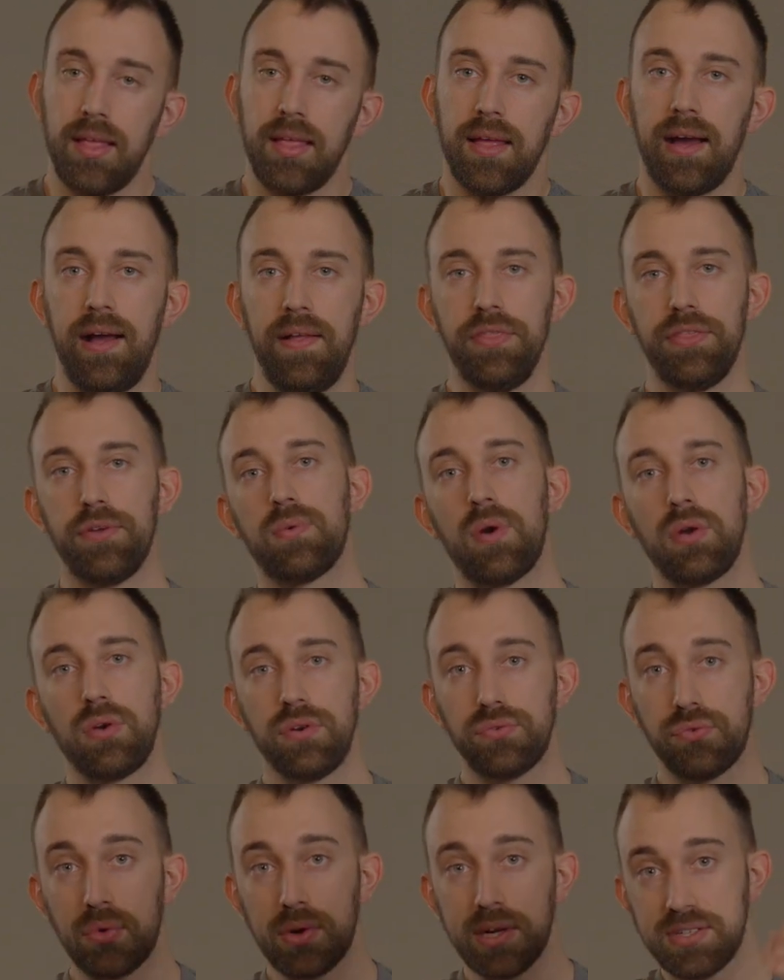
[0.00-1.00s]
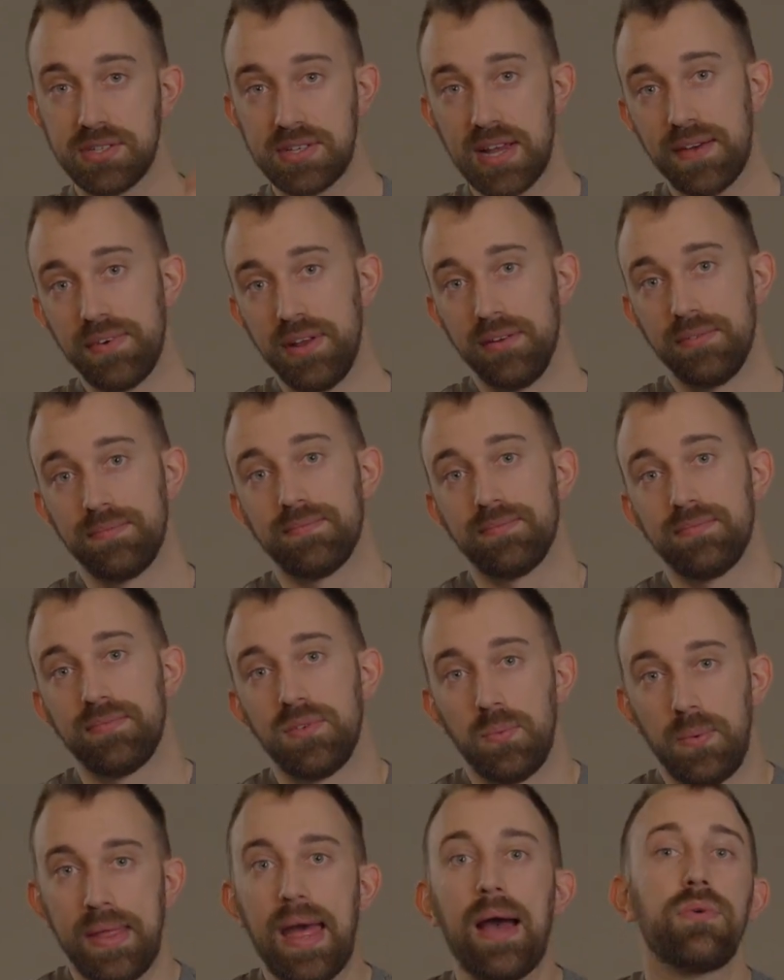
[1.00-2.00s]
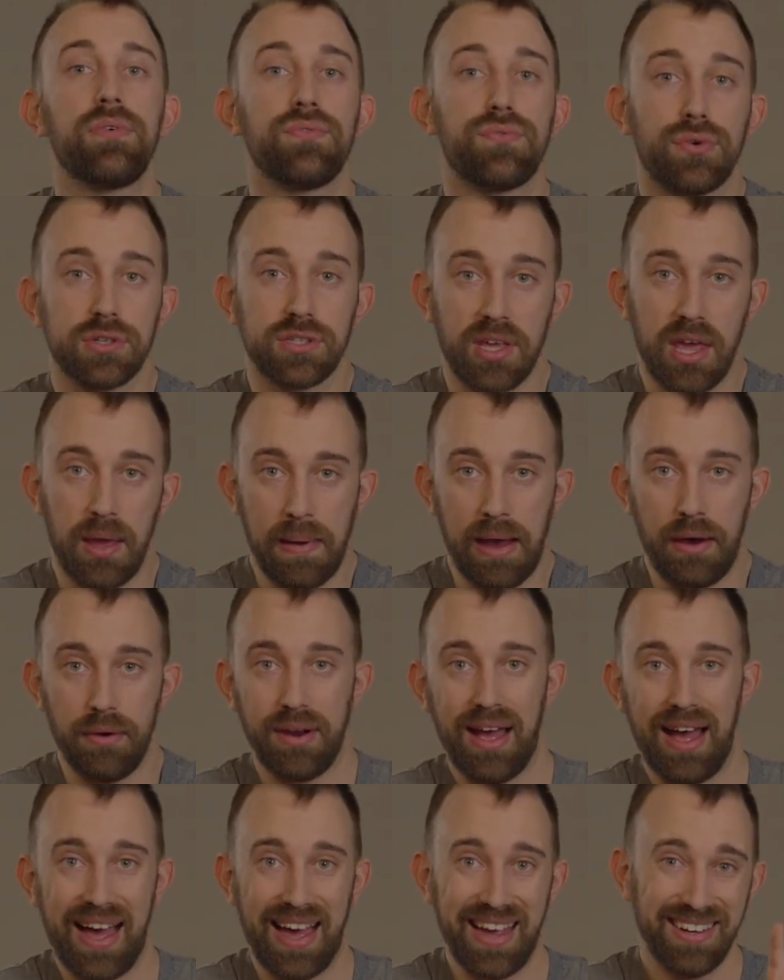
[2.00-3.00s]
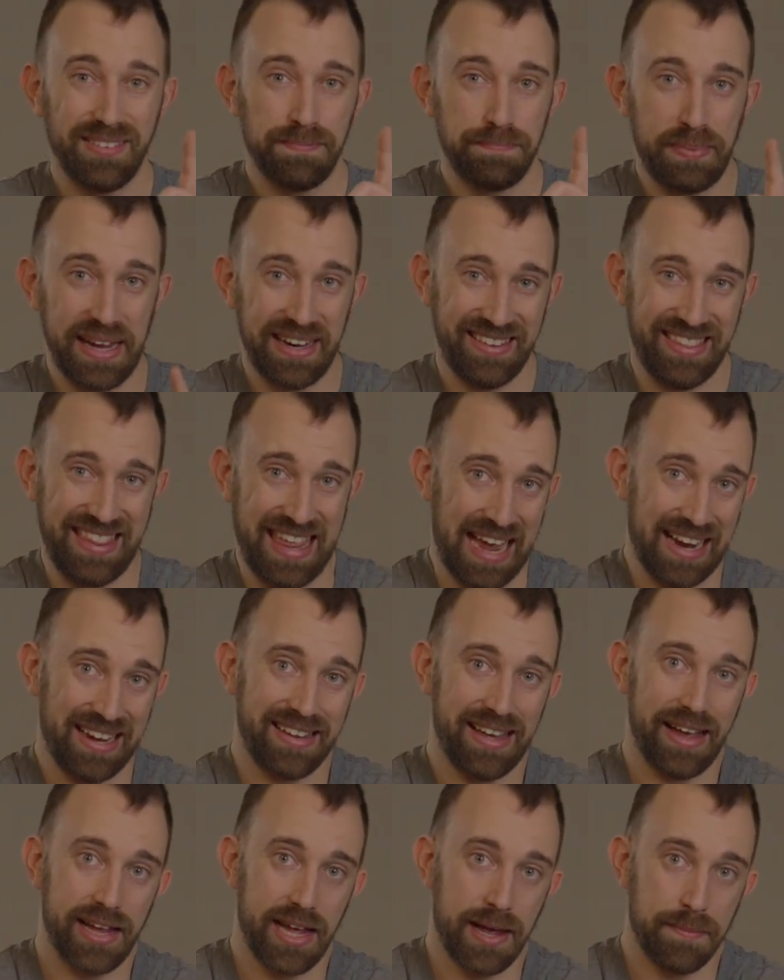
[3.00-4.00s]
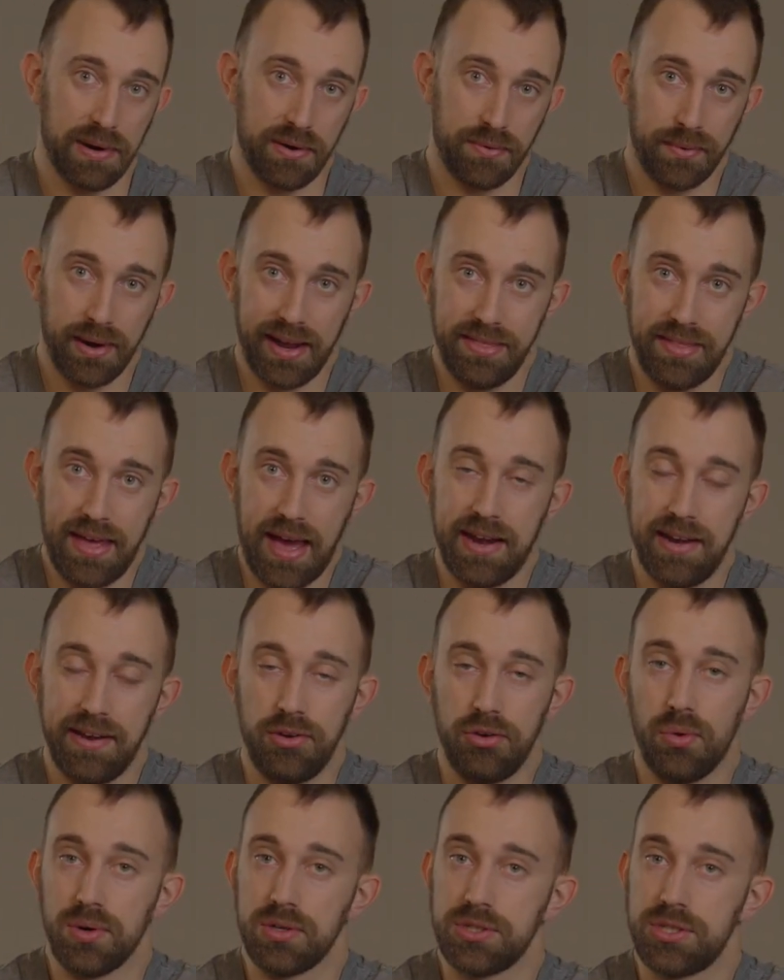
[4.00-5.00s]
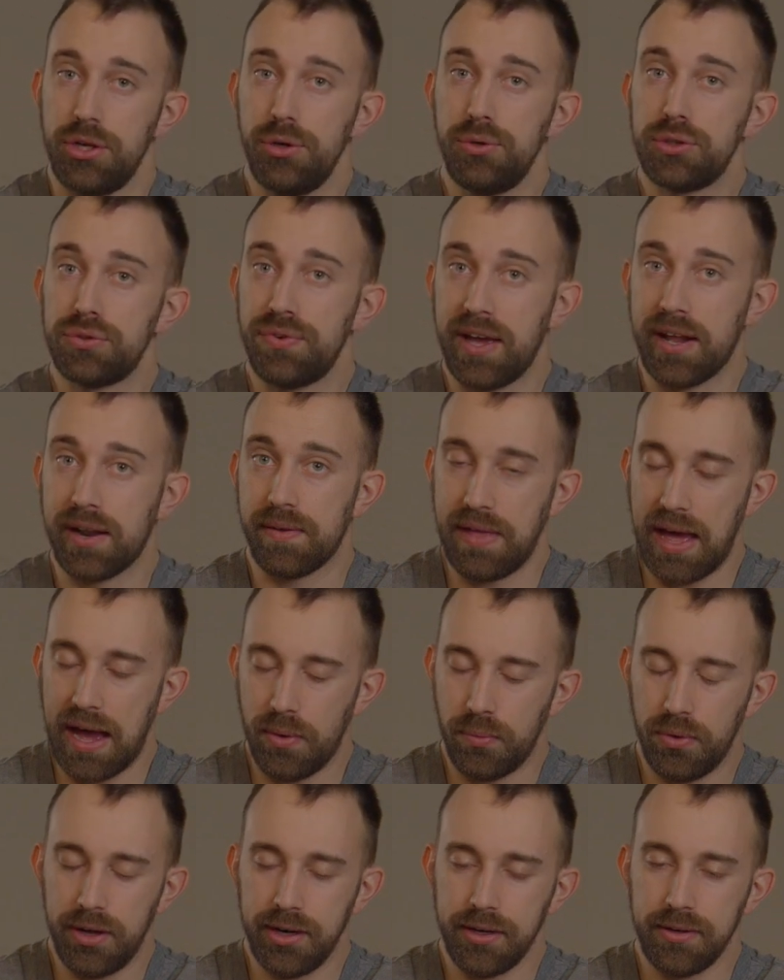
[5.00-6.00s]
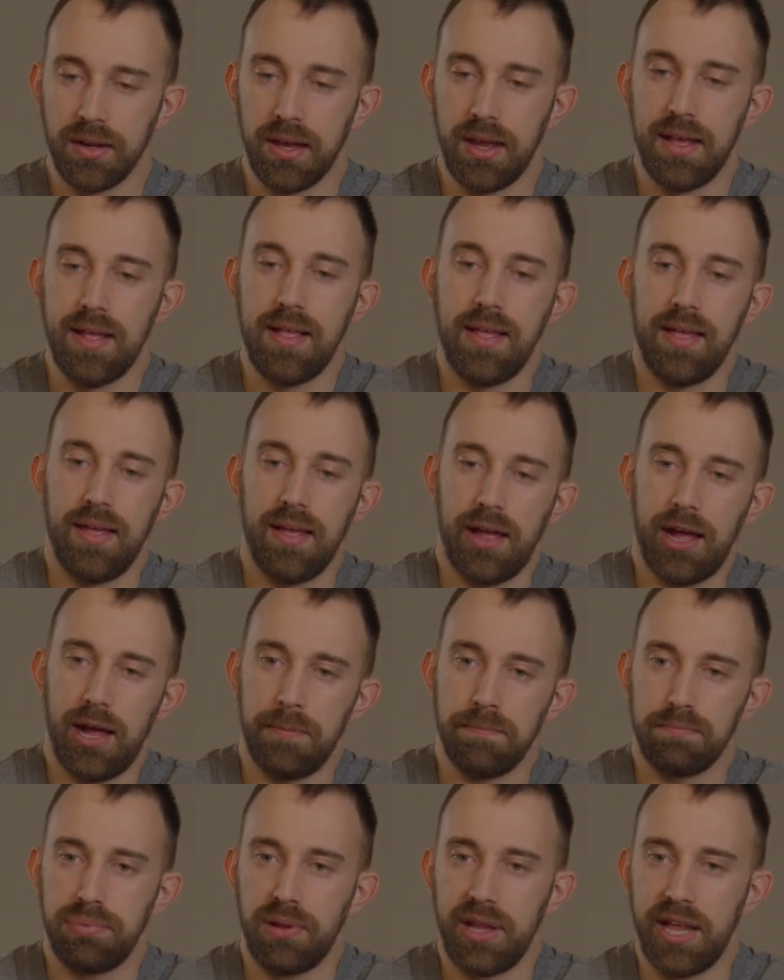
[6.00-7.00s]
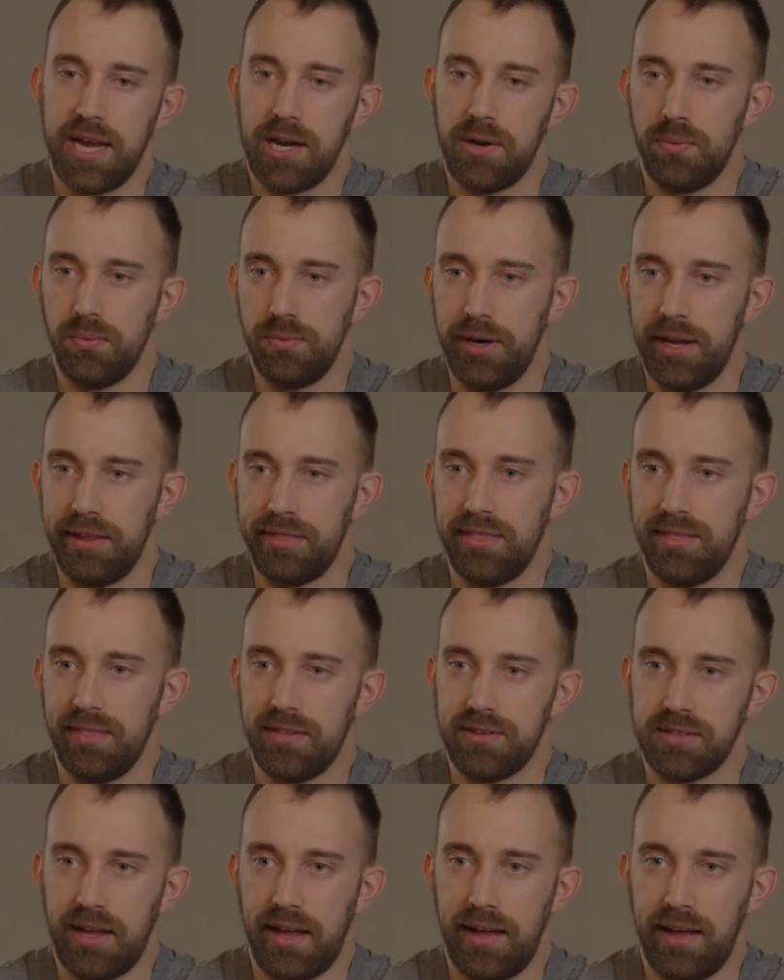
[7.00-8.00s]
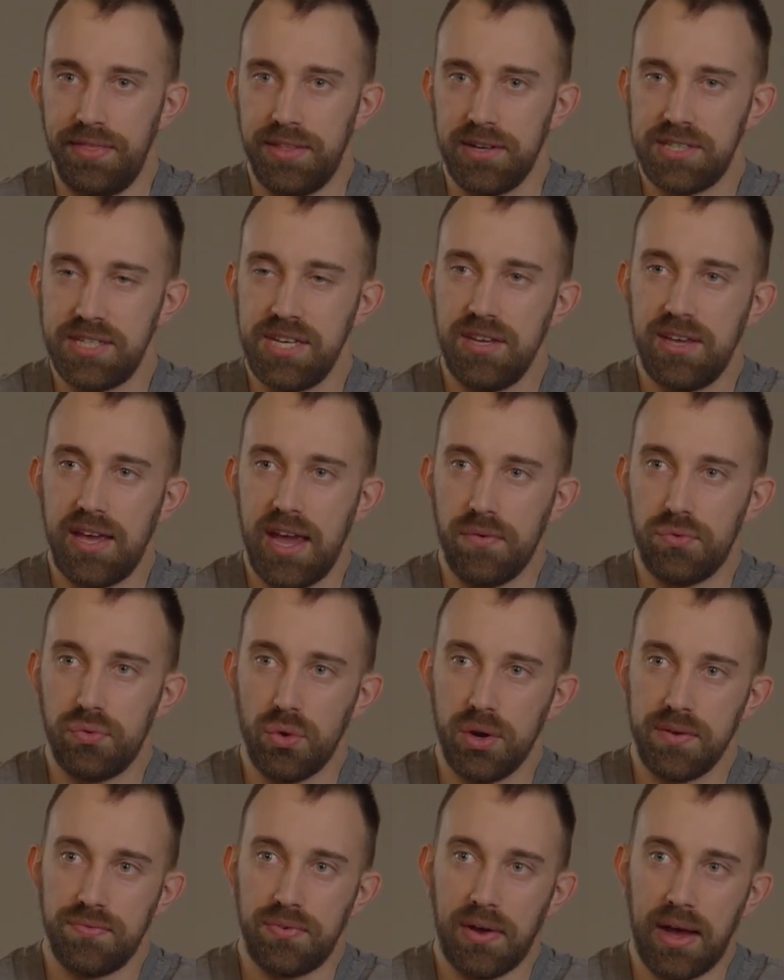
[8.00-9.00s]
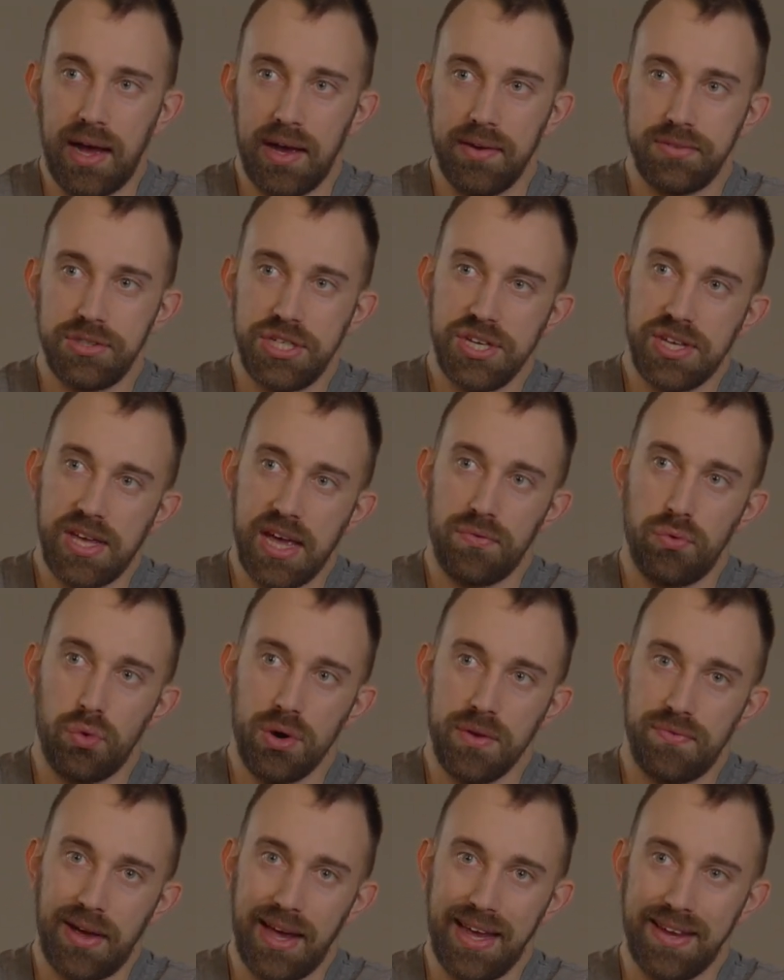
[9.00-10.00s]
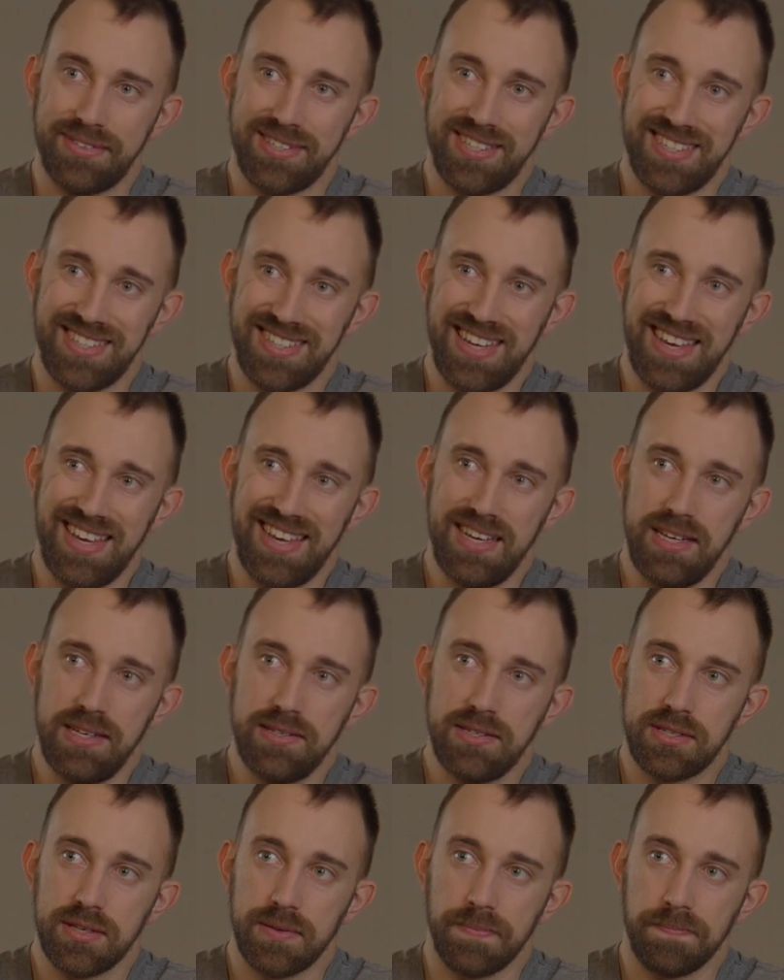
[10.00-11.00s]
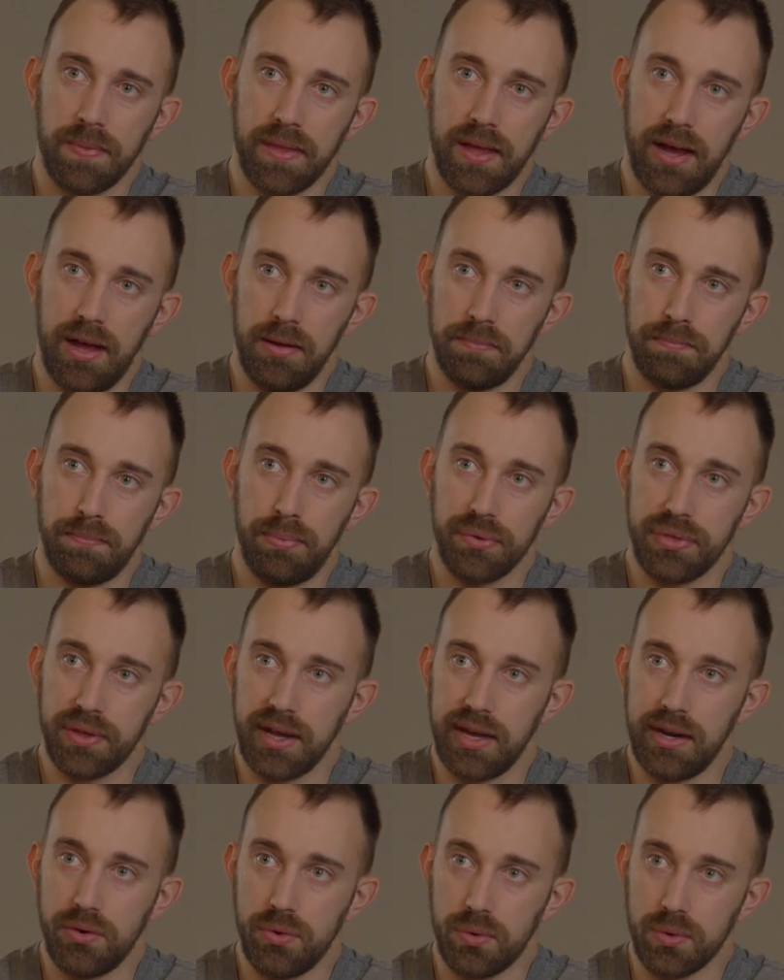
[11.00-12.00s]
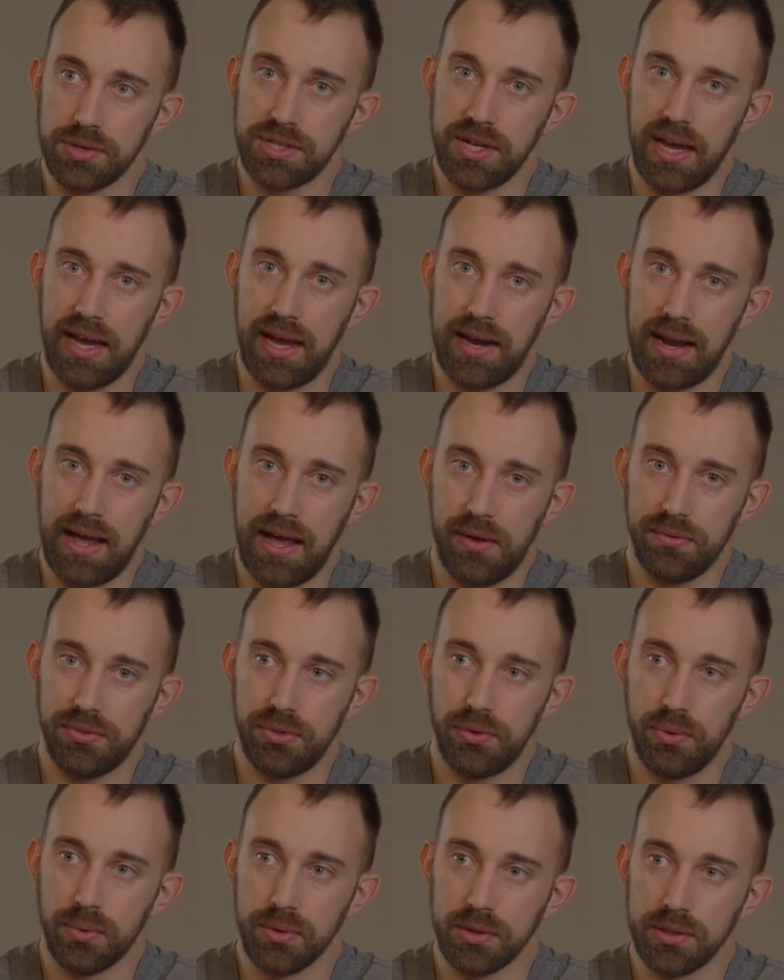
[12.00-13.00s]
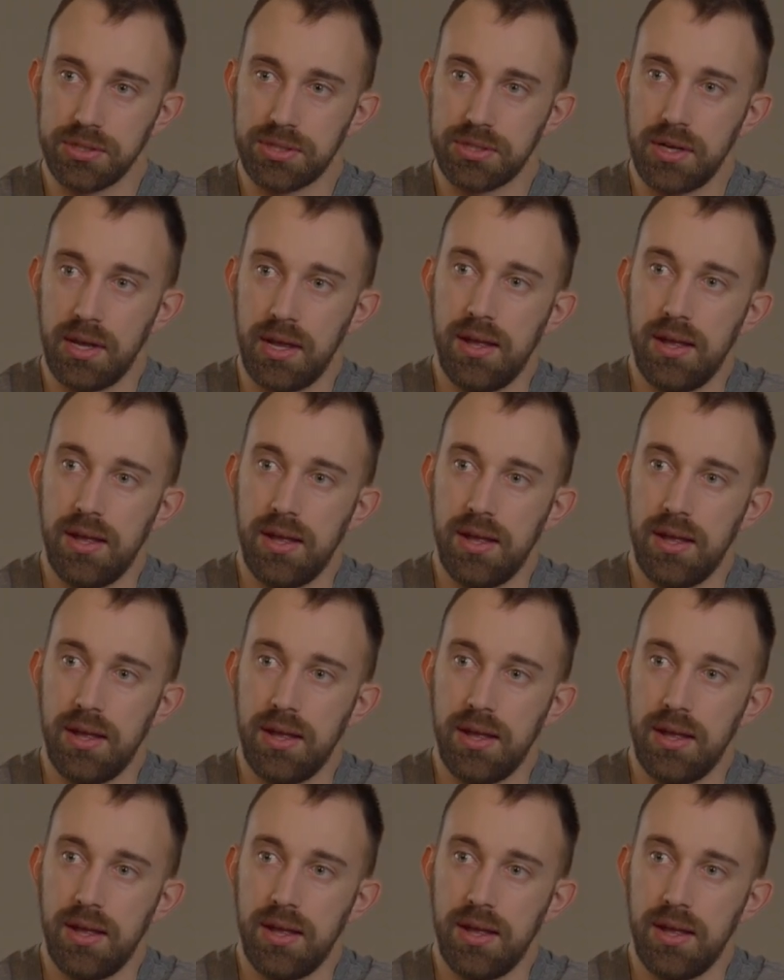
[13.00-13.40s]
The Ronin 47. When that one first came out, I picked that guy up and ran that indoors. Huge fan of that one. Played with the TK45, TK45Cs, both indoors and outdoors.